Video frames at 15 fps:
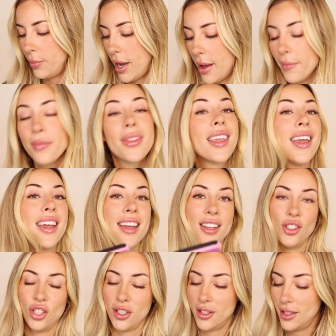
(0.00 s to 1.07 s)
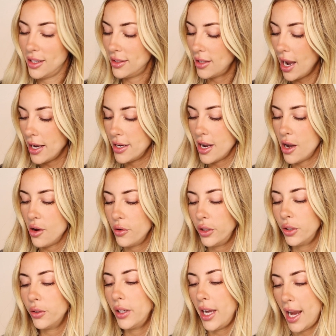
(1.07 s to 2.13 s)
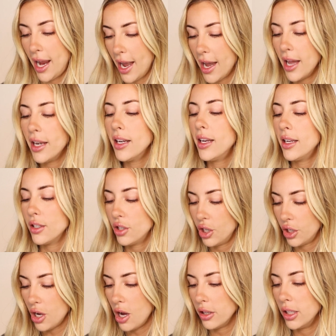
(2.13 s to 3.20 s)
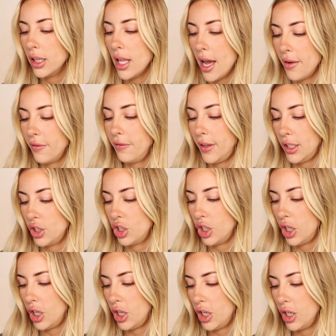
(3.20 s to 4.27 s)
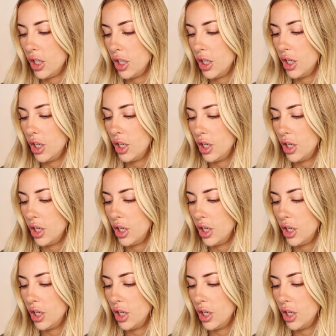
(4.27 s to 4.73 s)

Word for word: But just a side note, you can turn on the live feature,